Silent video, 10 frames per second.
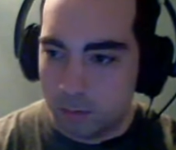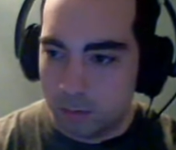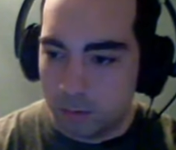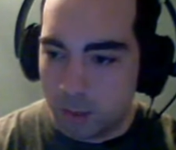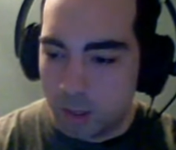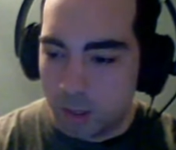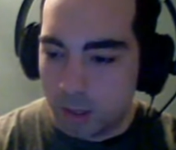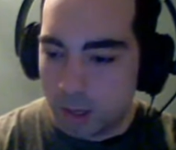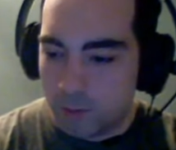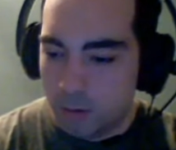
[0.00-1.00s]
Yeah, I
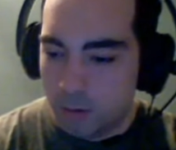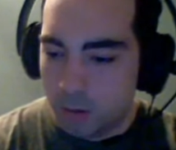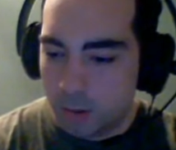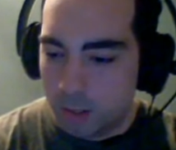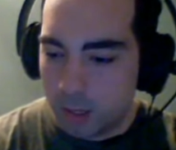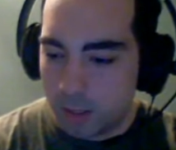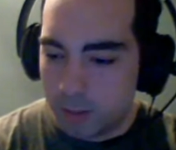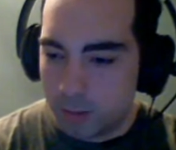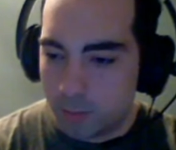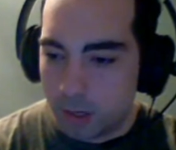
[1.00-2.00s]
have no idea how to
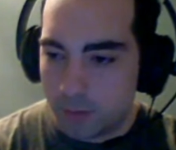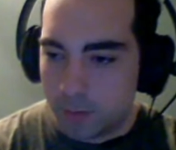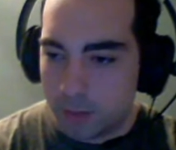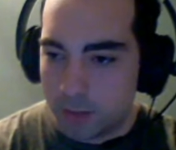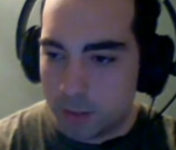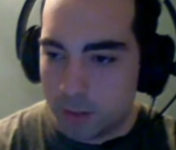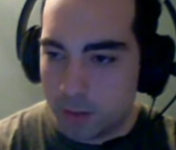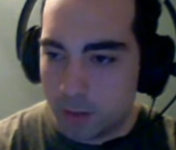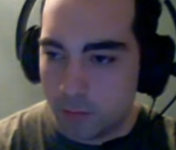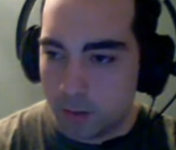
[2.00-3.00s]
send private messages over.